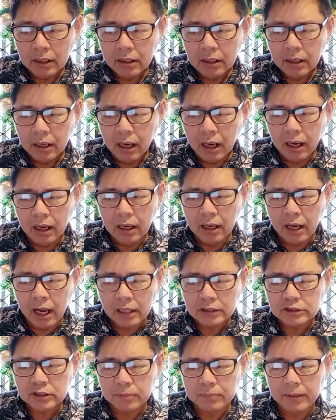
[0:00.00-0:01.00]
has
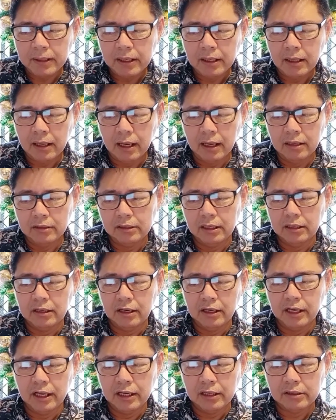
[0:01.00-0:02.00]
to be the
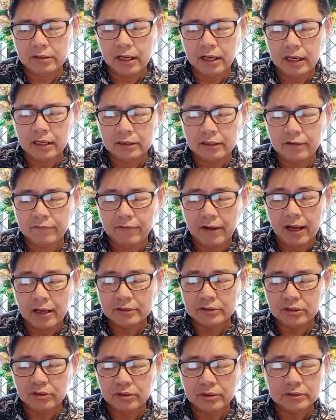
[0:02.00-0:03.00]
learning related
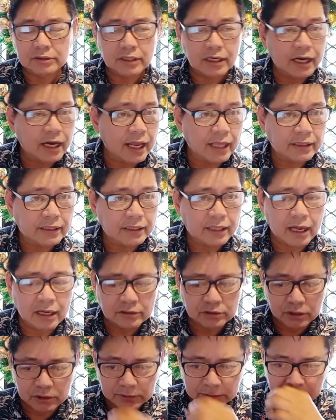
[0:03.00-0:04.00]

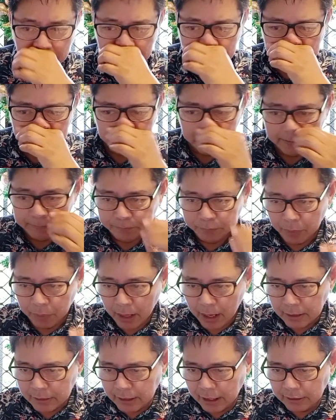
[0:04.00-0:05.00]
actions rather,
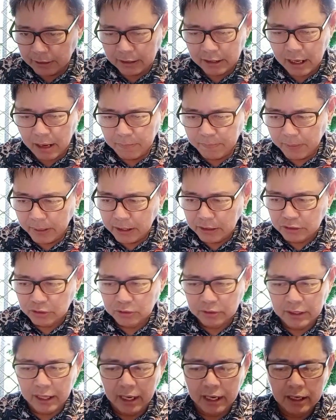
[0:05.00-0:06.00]
that the company should
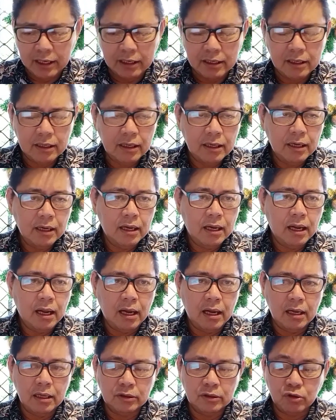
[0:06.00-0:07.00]
take
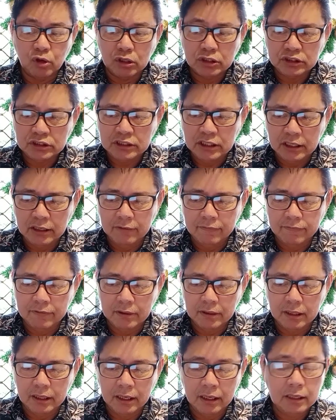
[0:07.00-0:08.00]
to achieve
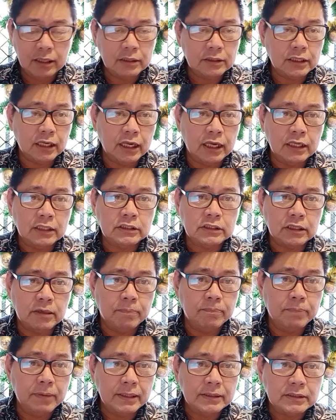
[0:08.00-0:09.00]
its
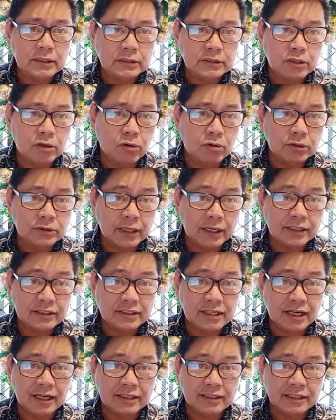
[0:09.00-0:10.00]
business goals and
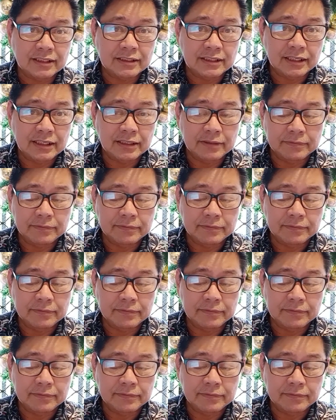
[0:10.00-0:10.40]
strategy.